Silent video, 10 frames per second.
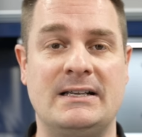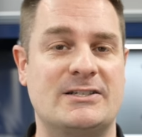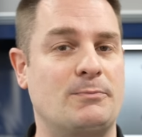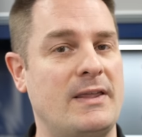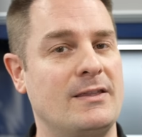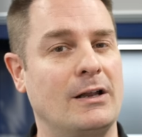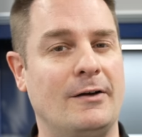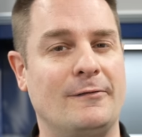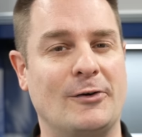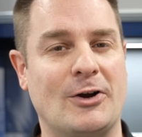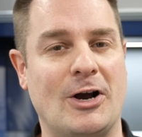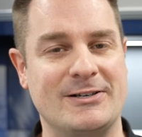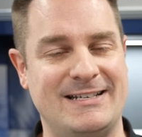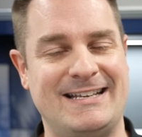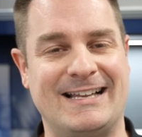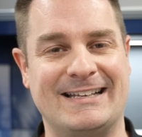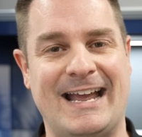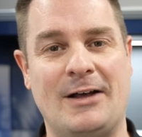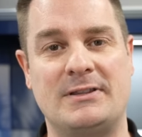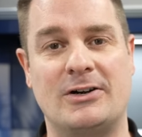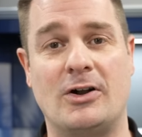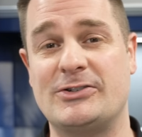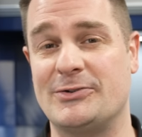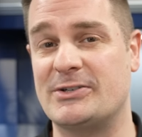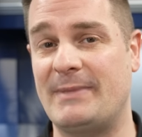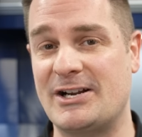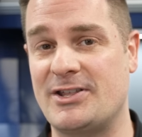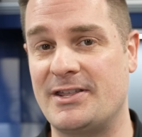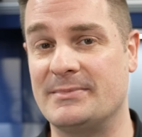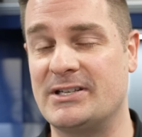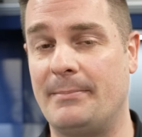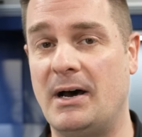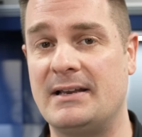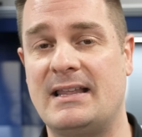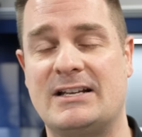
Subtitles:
spread the love for car detailing out there. Also, smash the thumbs up button.